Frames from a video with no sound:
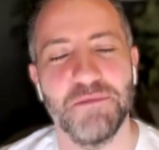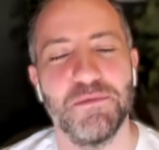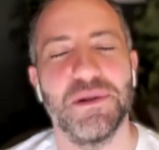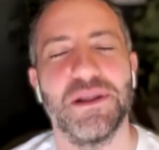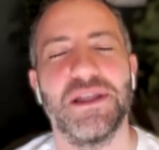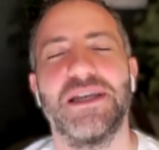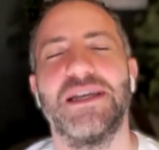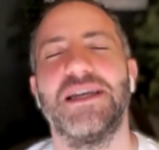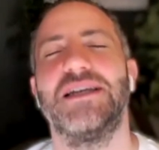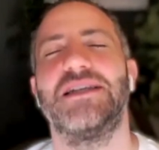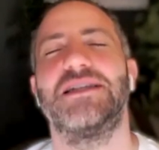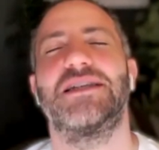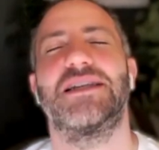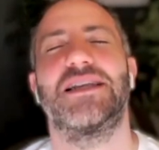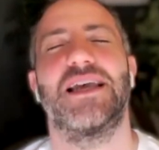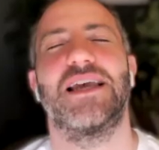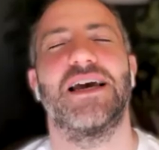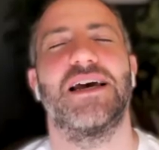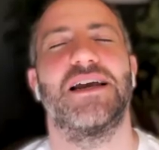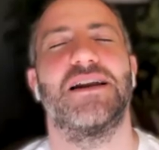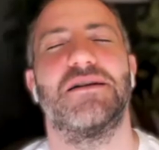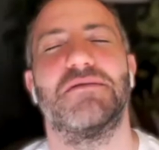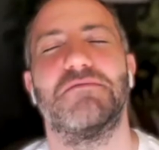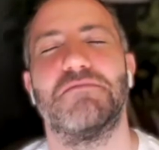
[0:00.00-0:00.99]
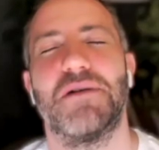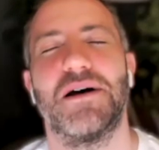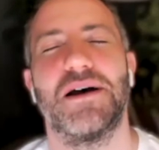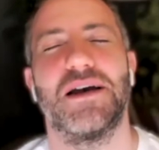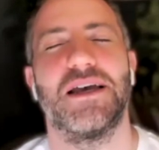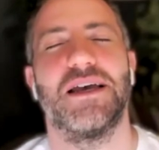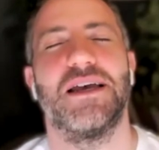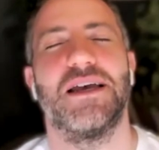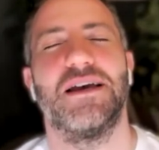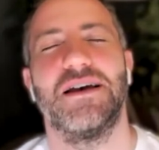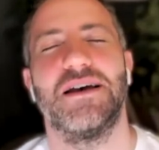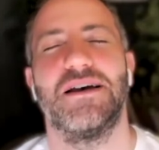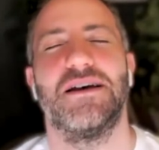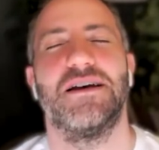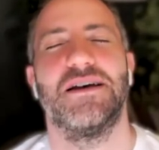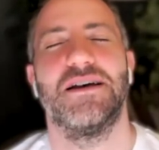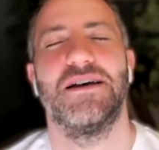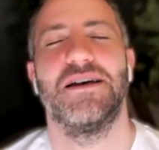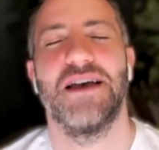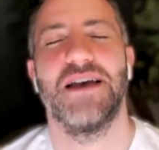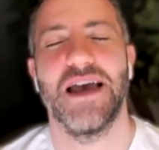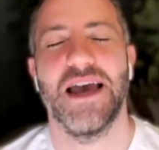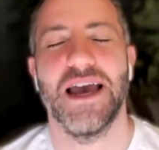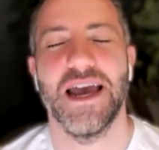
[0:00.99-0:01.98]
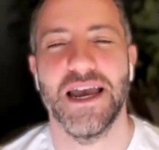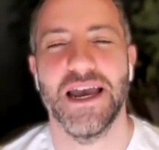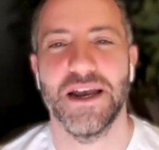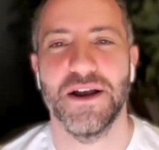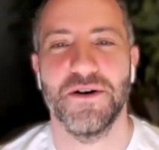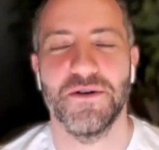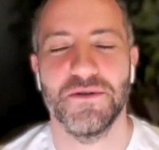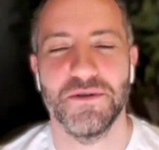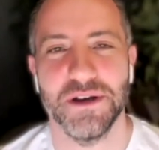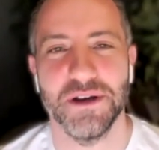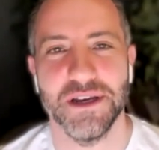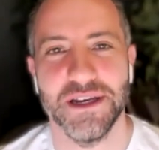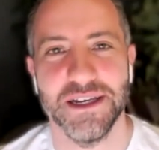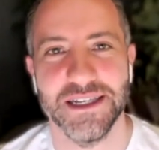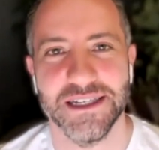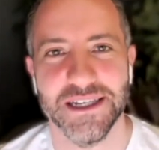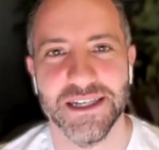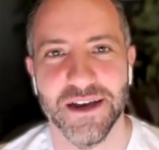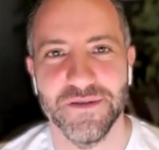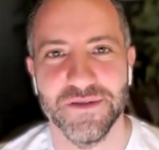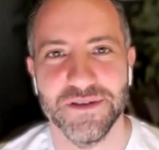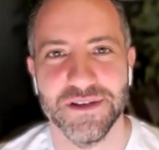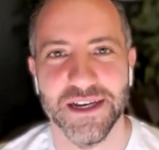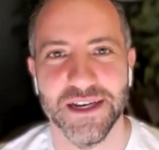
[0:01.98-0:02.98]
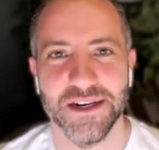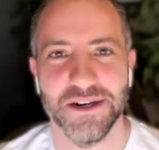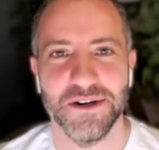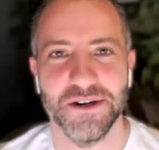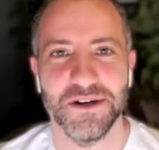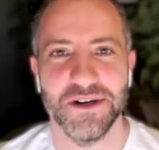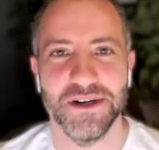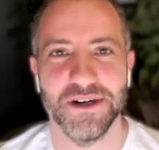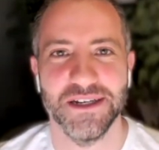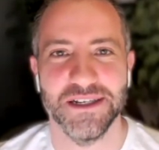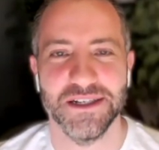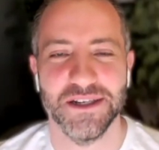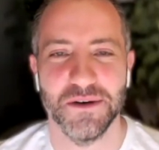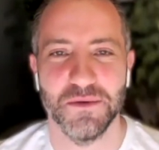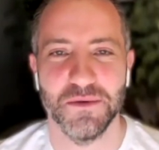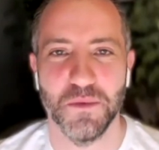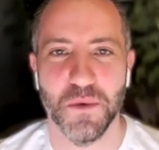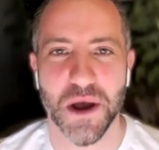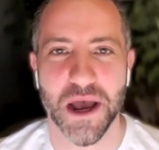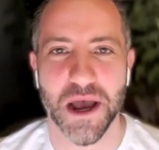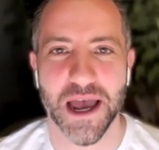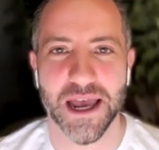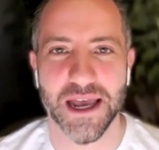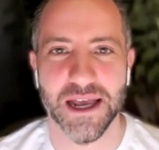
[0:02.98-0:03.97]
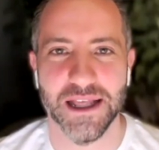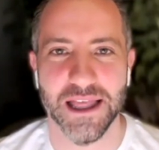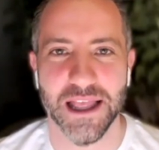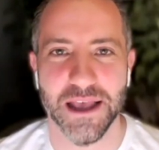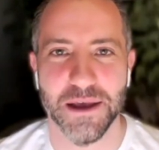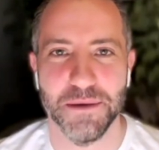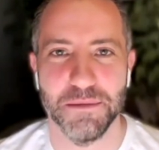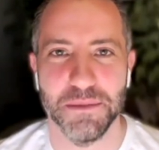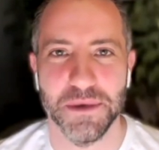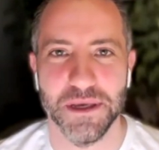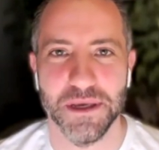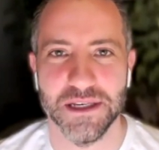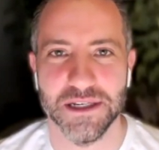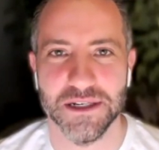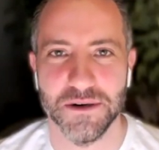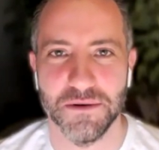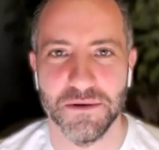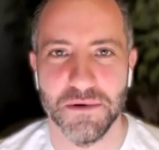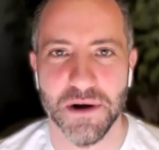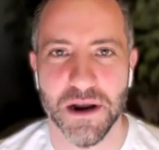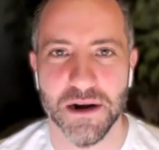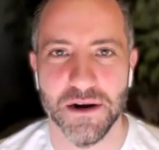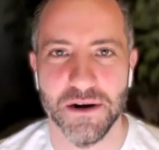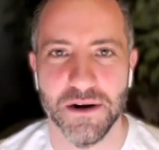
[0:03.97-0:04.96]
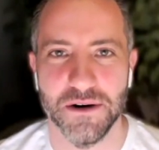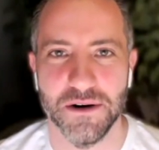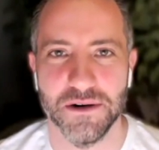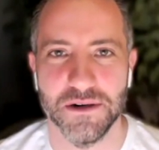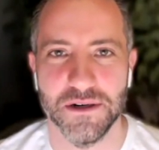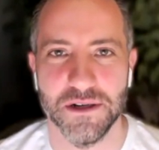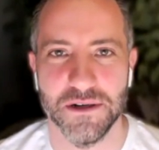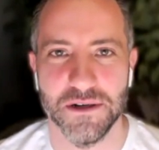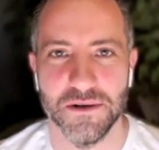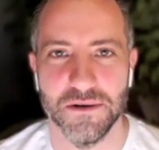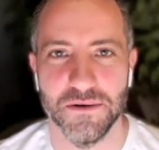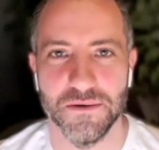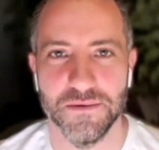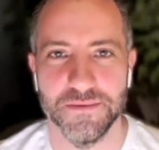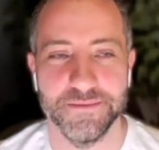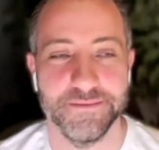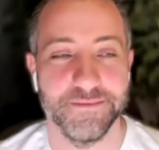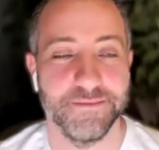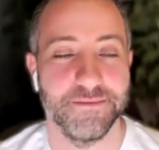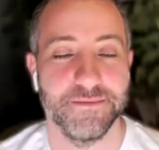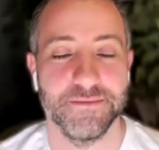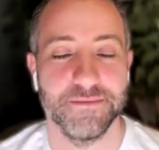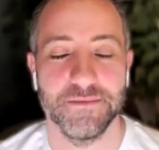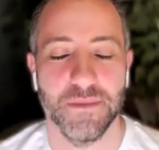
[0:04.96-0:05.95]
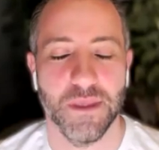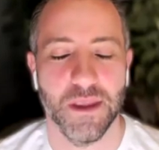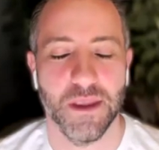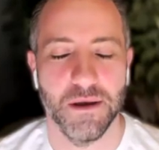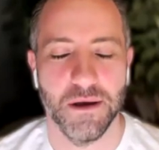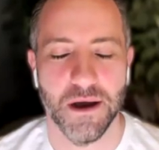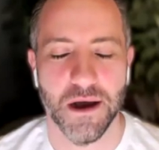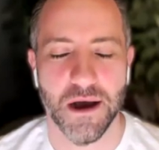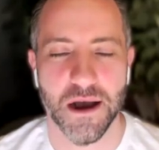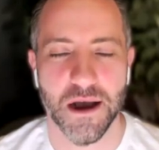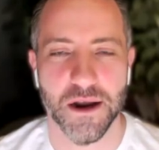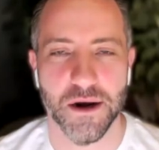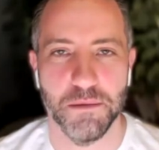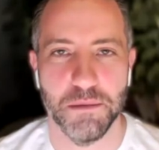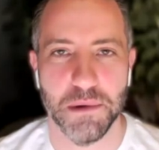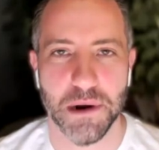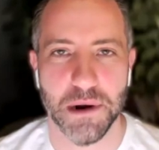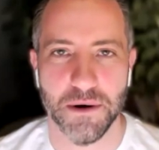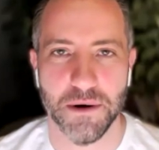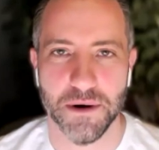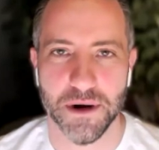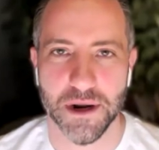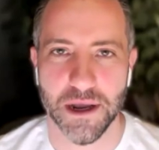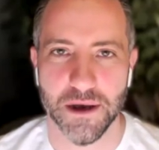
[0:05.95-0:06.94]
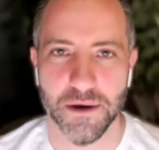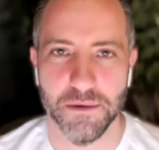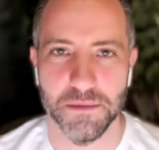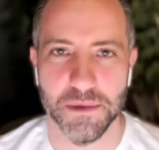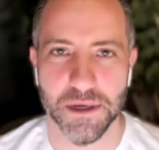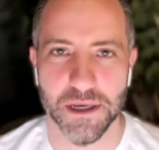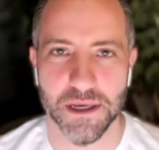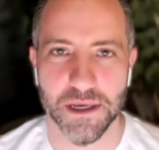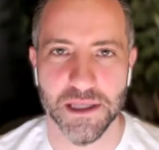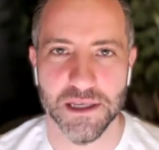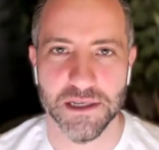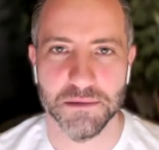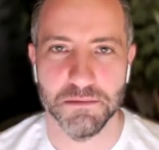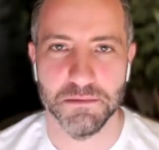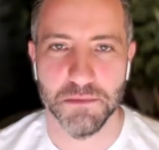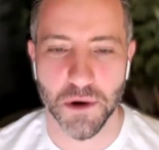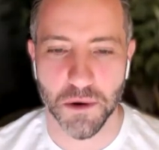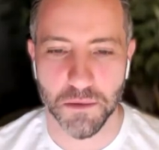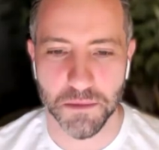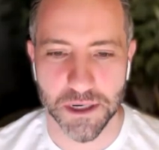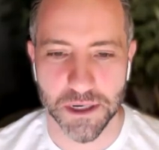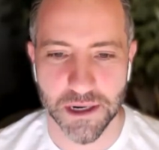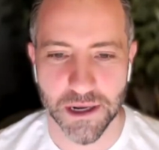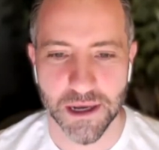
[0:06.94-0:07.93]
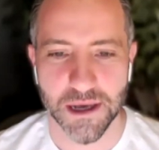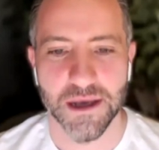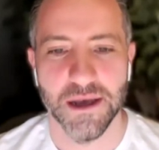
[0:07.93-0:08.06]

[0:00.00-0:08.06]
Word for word: please get my angry self-centeredness away and let me surrender to a higher power to help me in this moment